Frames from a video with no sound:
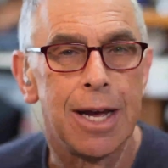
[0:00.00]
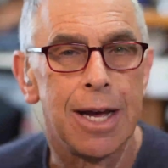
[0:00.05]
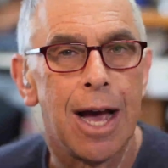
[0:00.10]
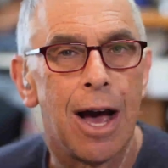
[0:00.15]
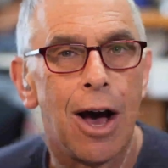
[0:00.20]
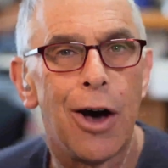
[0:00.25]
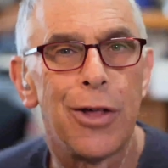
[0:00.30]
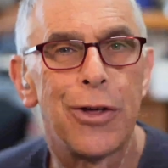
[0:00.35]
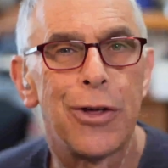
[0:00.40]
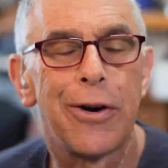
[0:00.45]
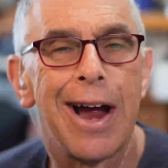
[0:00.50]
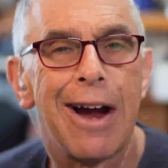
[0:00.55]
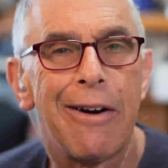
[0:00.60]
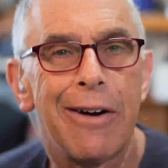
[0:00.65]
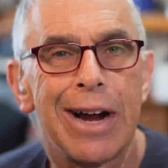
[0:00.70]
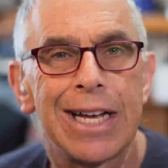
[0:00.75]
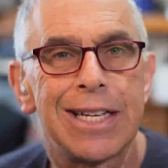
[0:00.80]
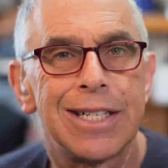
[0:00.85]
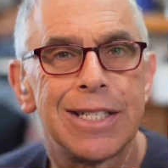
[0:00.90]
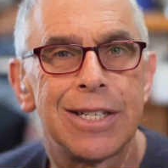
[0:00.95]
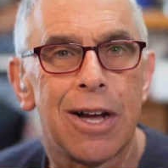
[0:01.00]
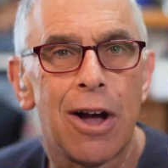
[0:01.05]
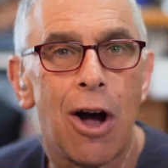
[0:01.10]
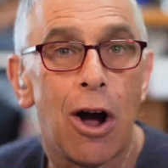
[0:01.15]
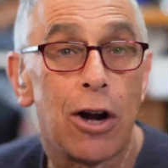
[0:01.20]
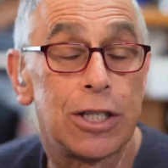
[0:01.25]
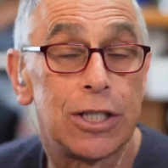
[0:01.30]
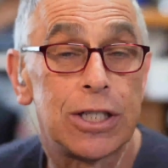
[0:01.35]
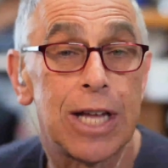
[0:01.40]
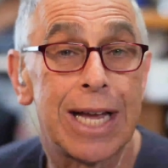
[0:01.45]
Other areas are
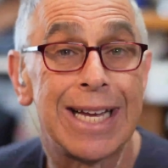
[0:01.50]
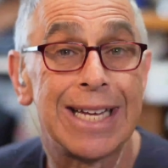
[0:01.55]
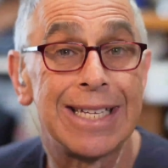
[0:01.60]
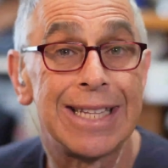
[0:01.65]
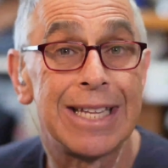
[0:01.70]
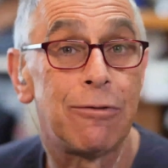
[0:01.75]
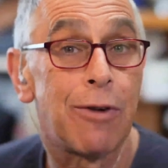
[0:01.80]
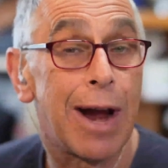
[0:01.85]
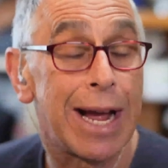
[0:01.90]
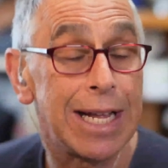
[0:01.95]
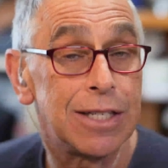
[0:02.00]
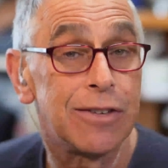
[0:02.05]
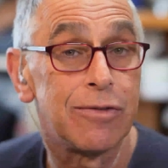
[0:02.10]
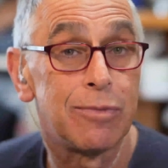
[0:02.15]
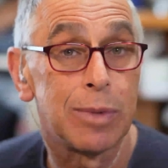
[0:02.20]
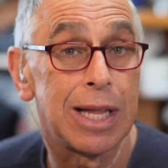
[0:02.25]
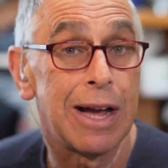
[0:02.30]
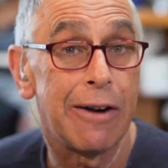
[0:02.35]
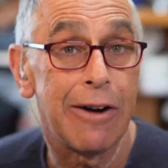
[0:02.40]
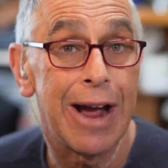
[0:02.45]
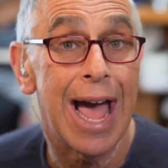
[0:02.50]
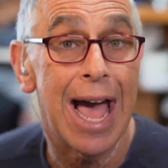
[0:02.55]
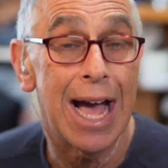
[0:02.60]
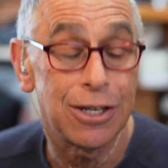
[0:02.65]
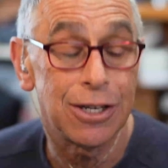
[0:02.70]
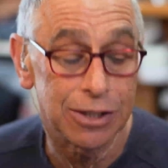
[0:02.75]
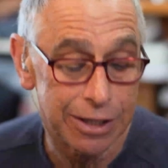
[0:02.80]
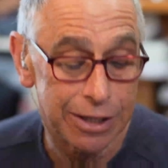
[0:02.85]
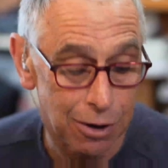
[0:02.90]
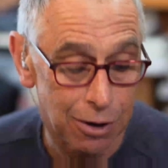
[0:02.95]
seeing the rates of malaria
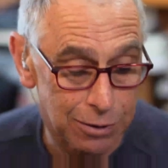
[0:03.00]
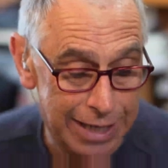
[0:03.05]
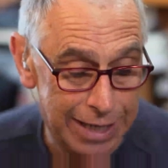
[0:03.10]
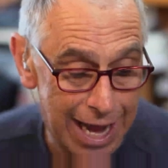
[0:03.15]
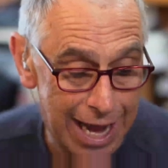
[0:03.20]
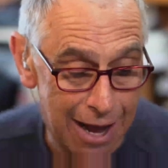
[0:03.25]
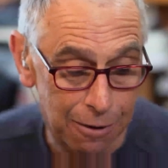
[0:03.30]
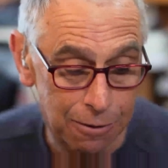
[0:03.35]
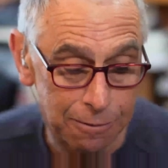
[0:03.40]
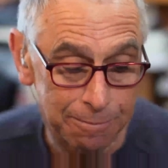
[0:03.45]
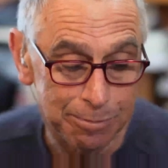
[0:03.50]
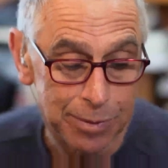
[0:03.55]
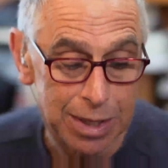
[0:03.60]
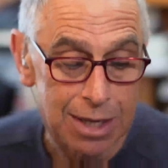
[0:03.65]
actually go down.